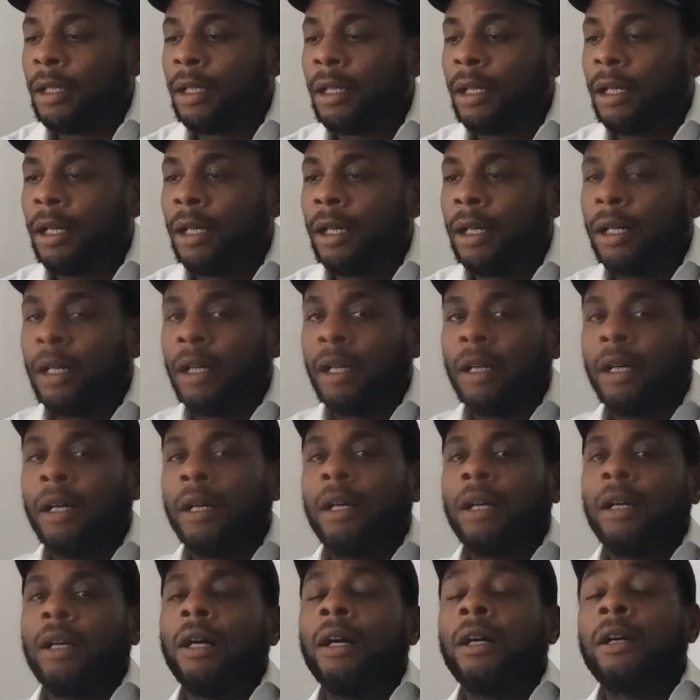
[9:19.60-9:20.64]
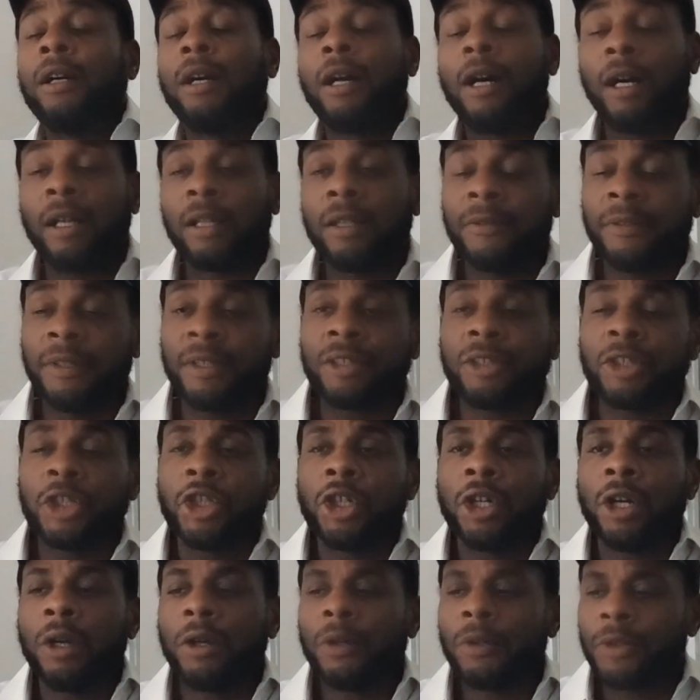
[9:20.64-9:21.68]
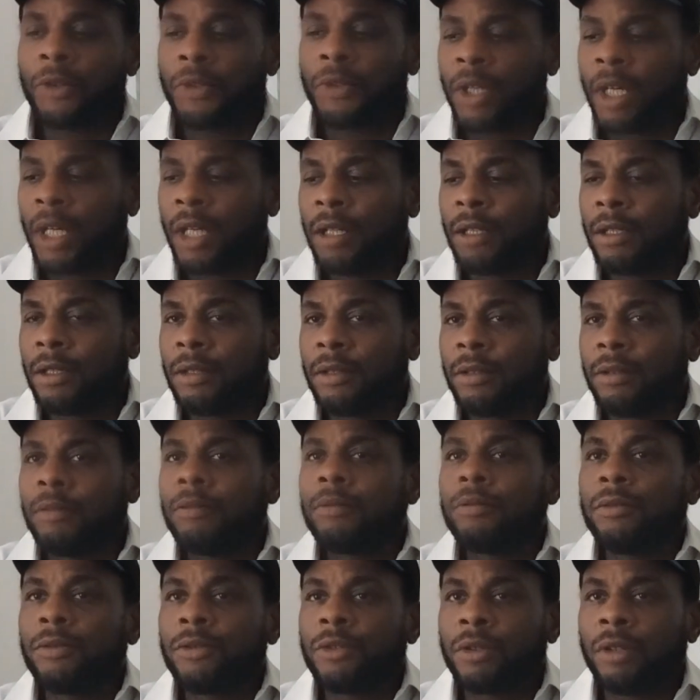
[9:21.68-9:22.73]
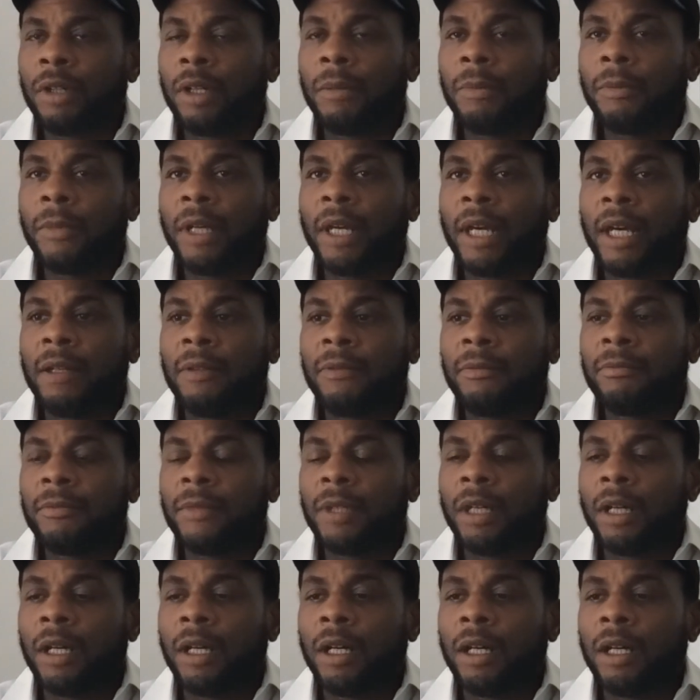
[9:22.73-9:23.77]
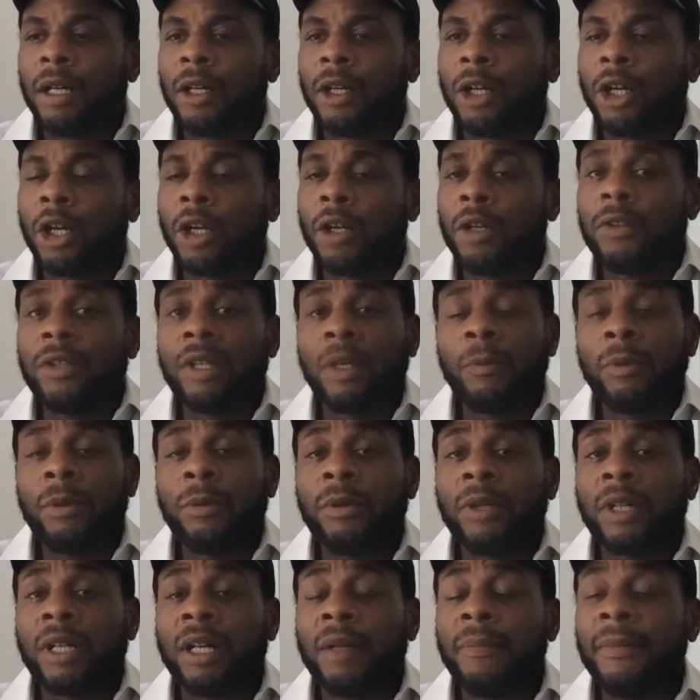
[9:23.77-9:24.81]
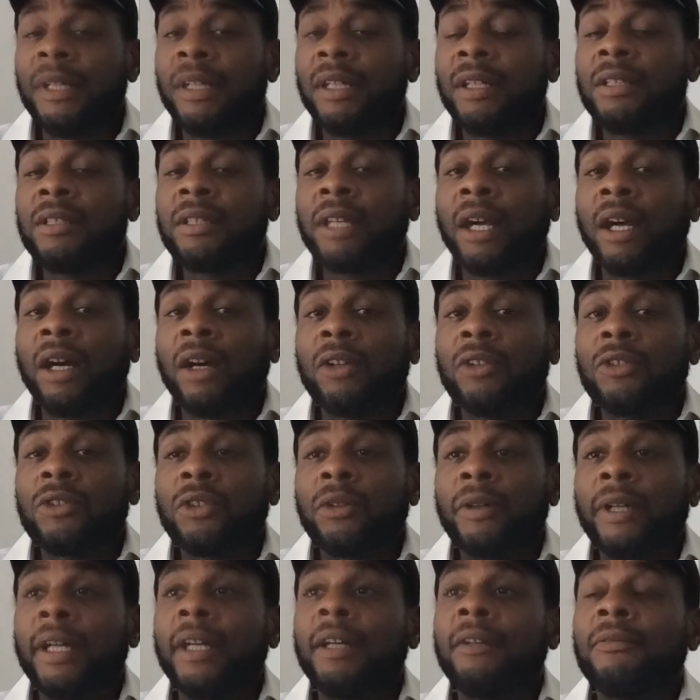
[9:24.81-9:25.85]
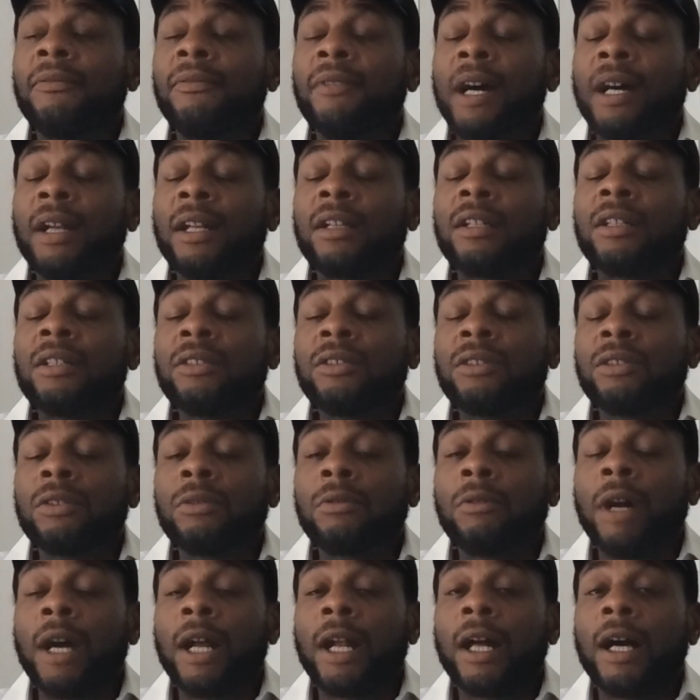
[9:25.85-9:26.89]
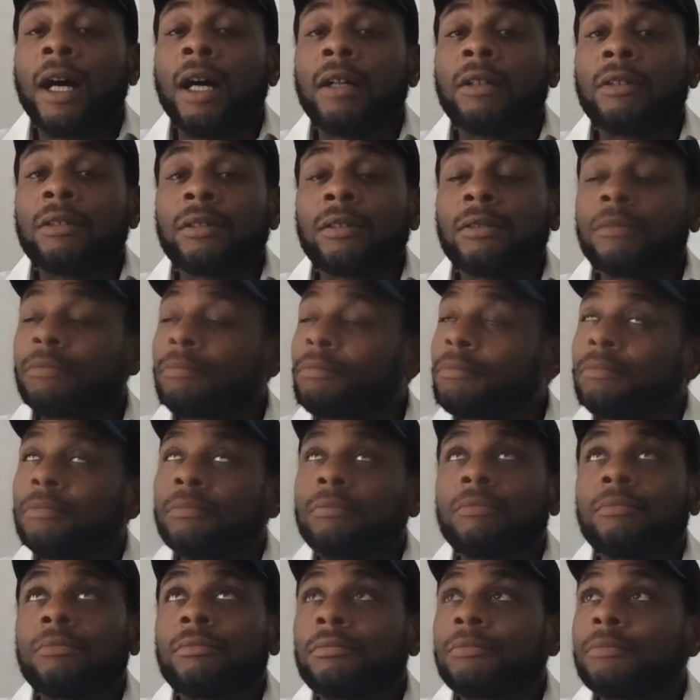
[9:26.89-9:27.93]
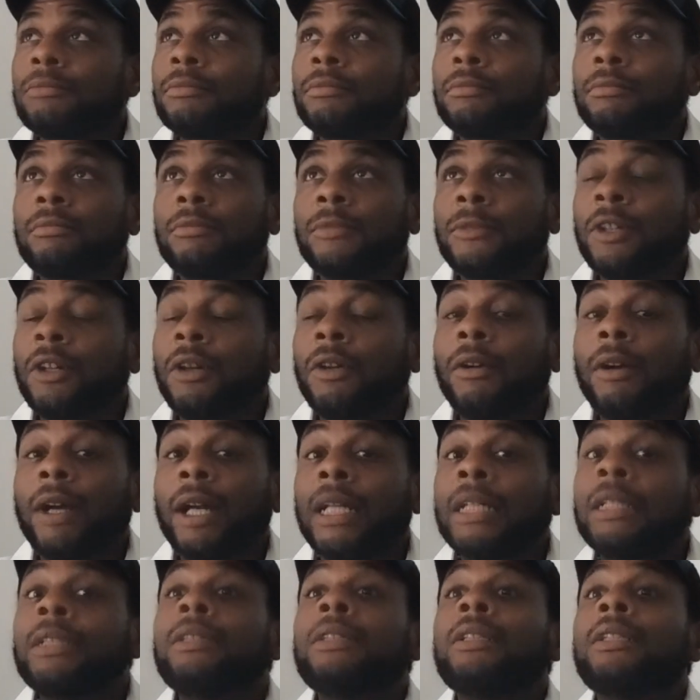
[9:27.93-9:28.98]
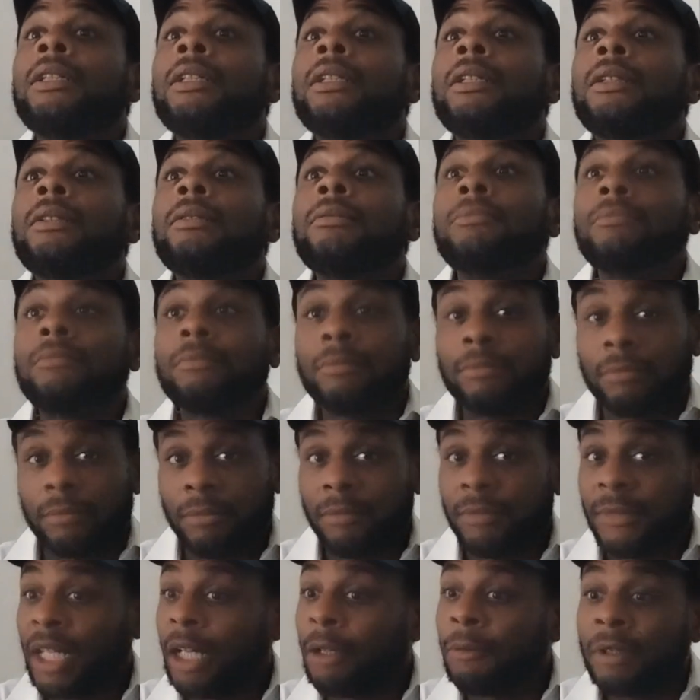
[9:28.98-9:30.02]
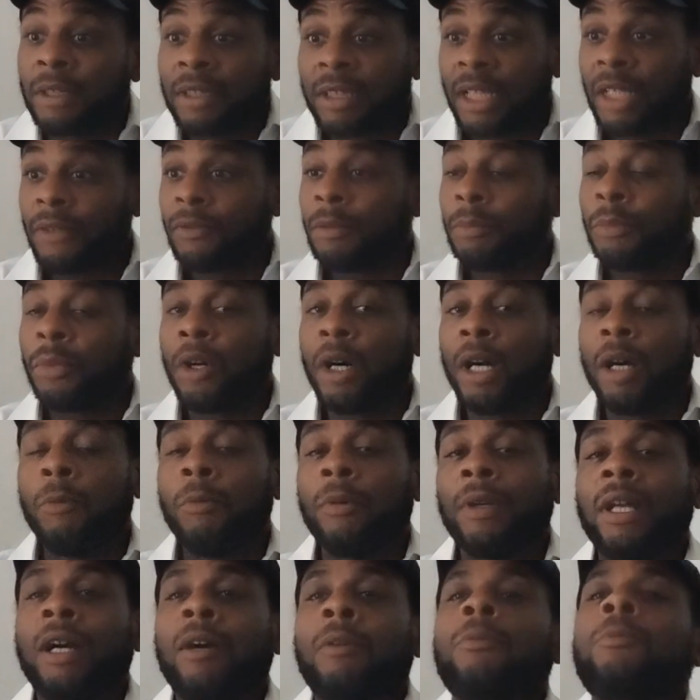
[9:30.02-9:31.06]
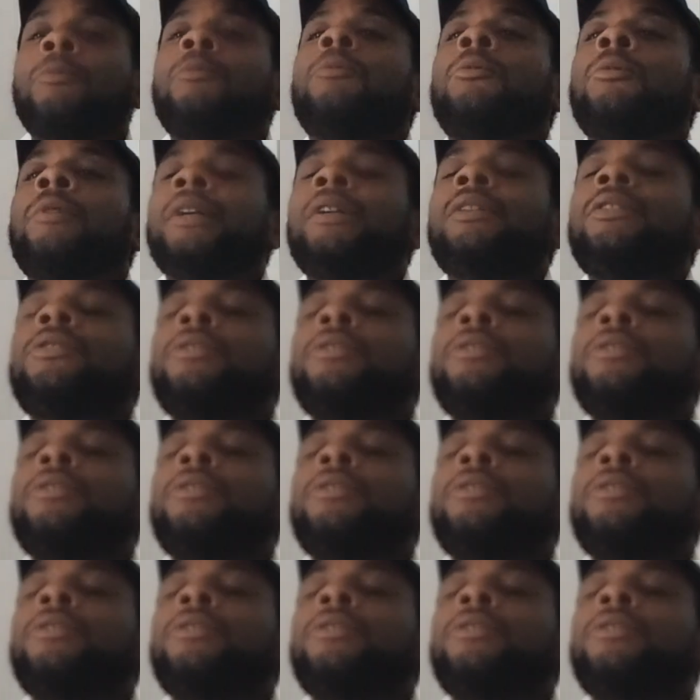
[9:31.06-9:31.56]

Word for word: uh, uh, all of us know that Trump had uh, heard that we were coming in town, so he invited us to the White House. Crazy. That wasn't even part. When I went